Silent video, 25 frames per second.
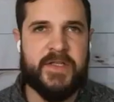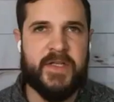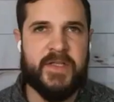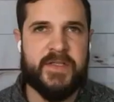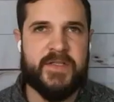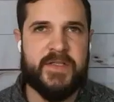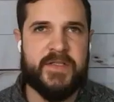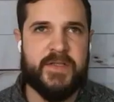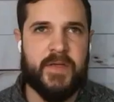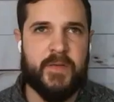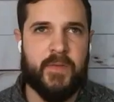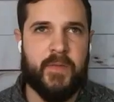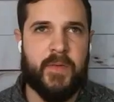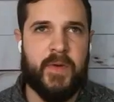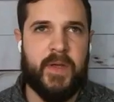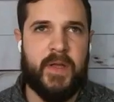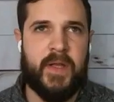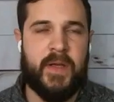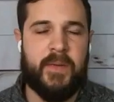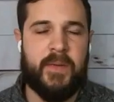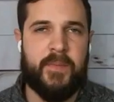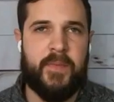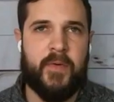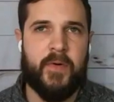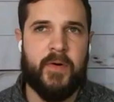this is a really
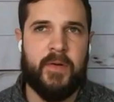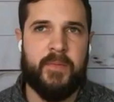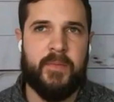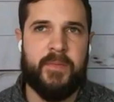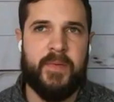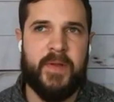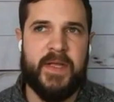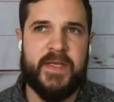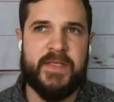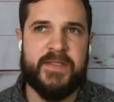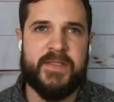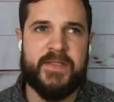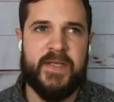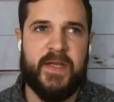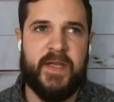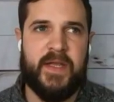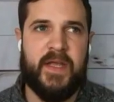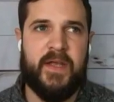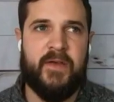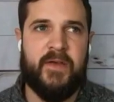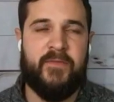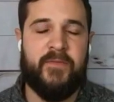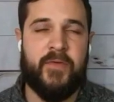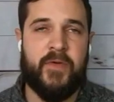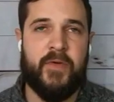important place that
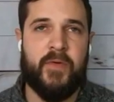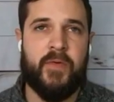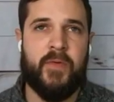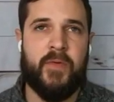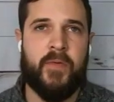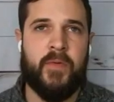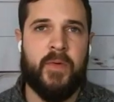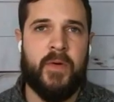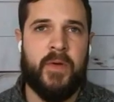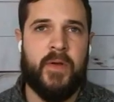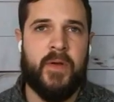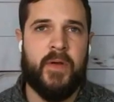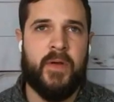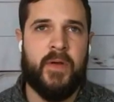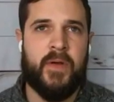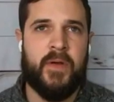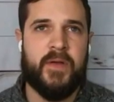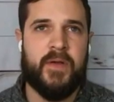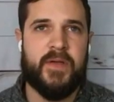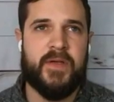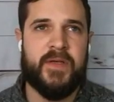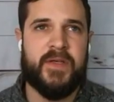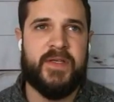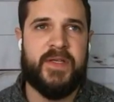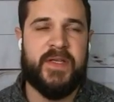if you
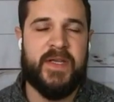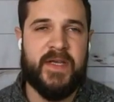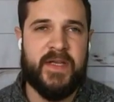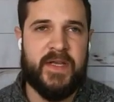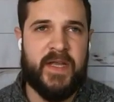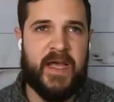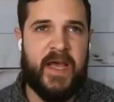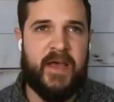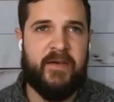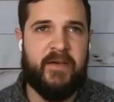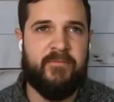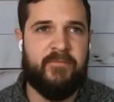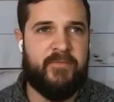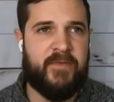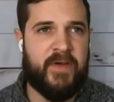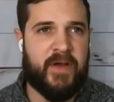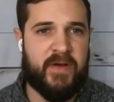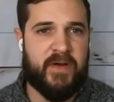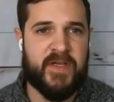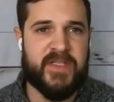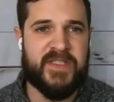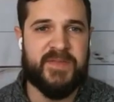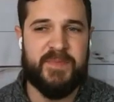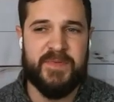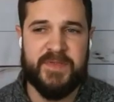did have
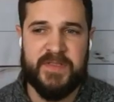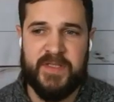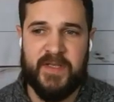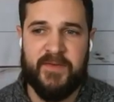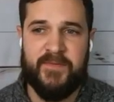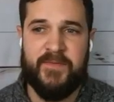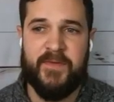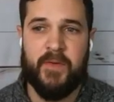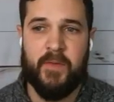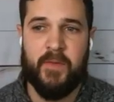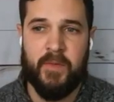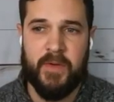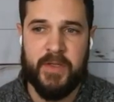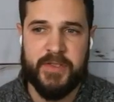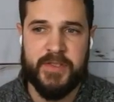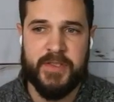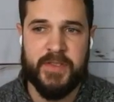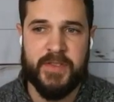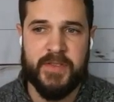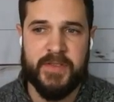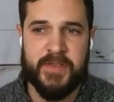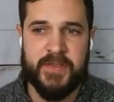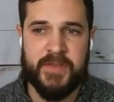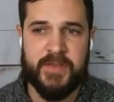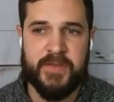very specific
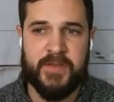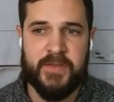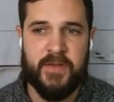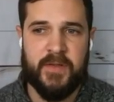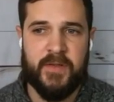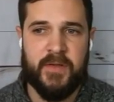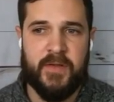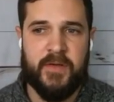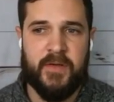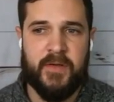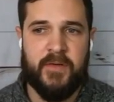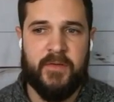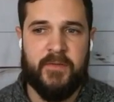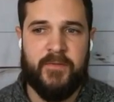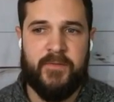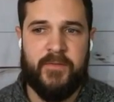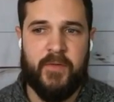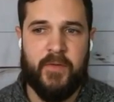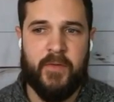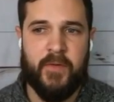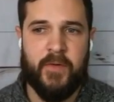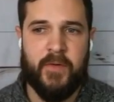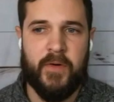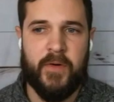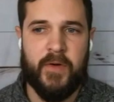wishes
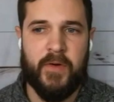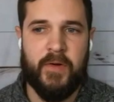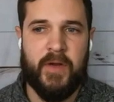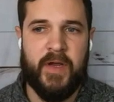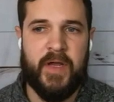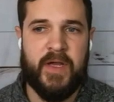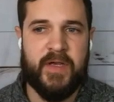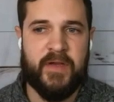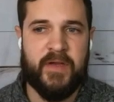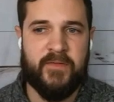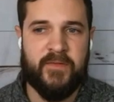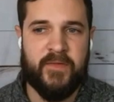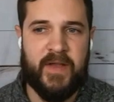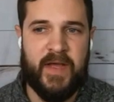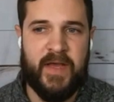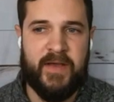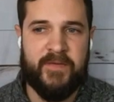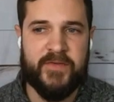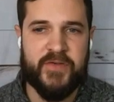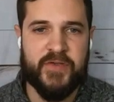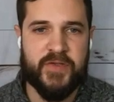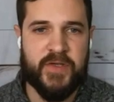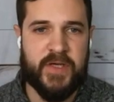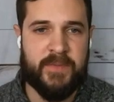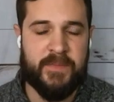for your end of
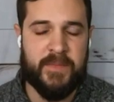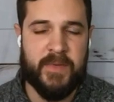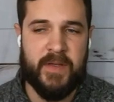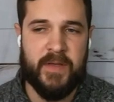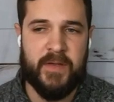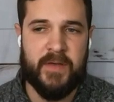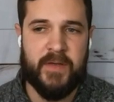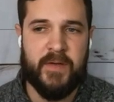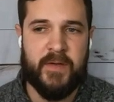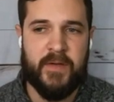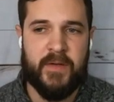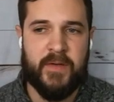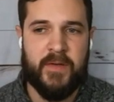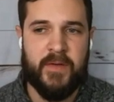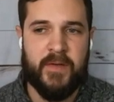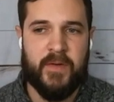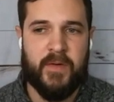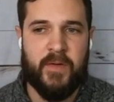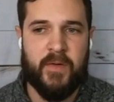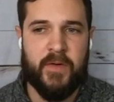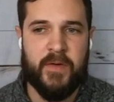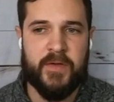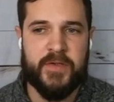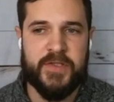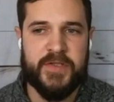life treatment
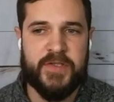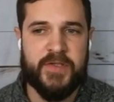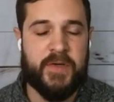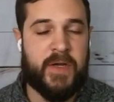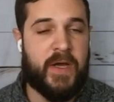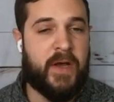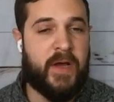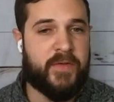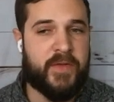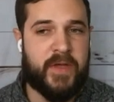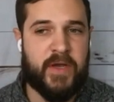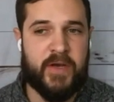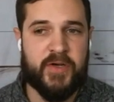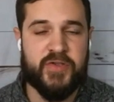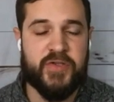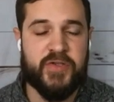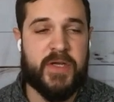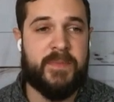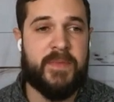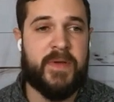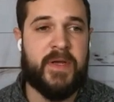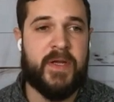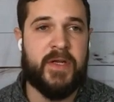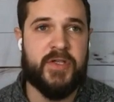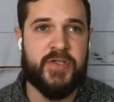or just your healthcare
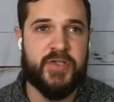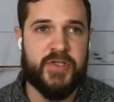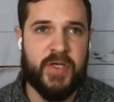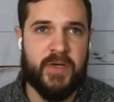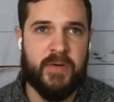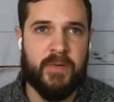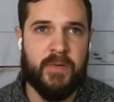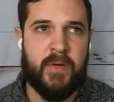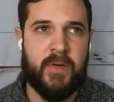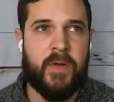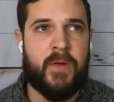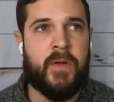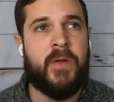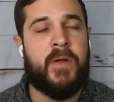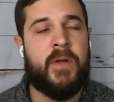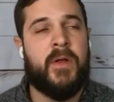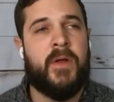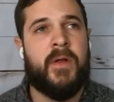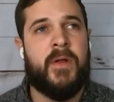treatment in general,